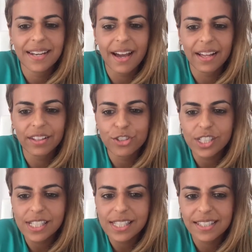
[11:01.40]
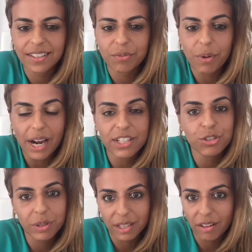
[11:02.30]
an allergist, I
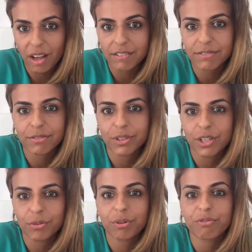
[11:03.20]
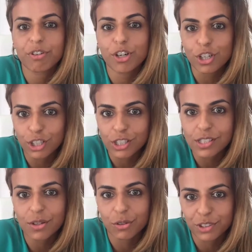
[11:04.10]
do get a lot of,
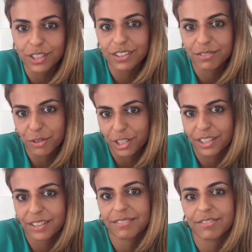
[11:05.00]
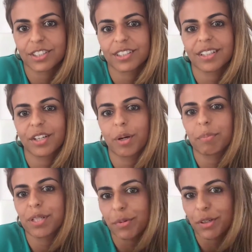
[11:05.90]
referrals over for
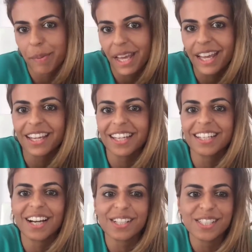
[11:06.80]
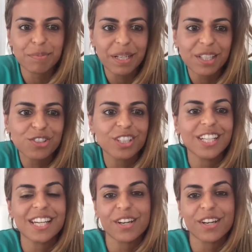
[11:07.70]
abdominal pain, constipation.